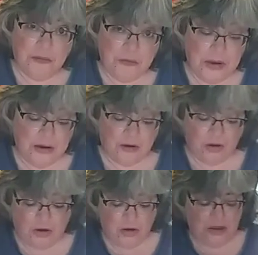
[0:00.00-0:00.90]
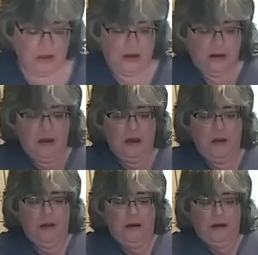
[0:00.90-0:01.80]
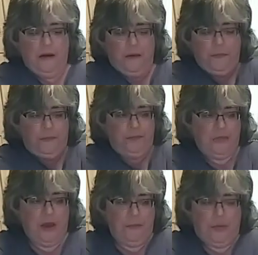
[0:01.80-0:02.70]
man, it got hot in there. It